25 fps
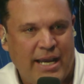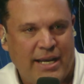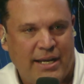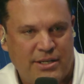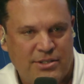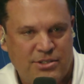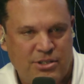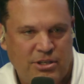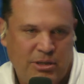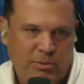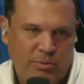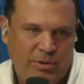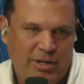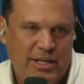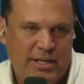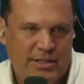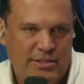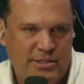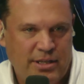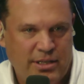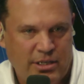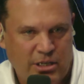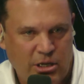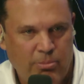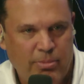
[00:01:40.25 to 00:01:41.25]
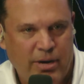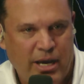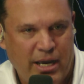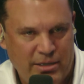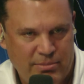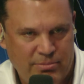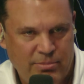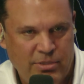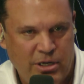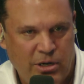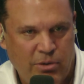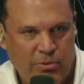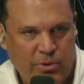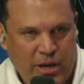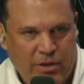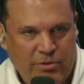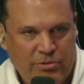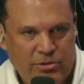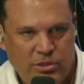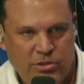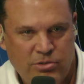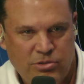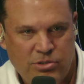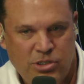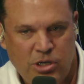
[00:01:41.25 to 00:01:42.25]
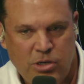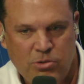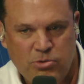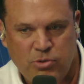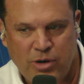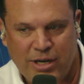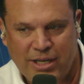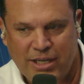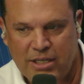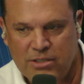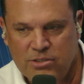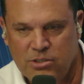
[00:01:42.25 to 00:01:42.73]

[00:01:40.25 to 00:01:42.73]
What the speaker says: Because they're like, well, that's how they go by, how the show's ranking.